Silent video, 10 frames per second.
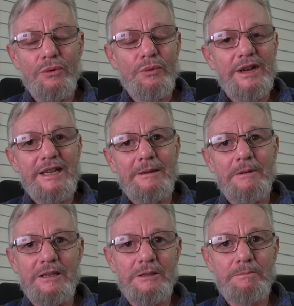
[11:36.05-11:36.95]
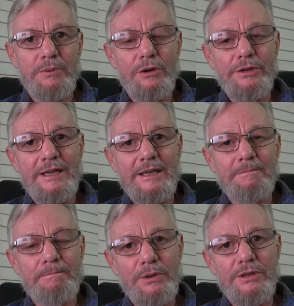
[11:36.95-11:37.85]
already exploding
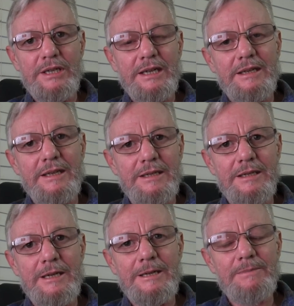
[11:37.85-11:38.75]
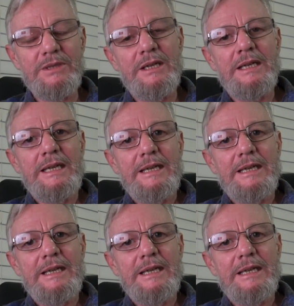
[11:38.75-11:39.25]
and bursting at the seams.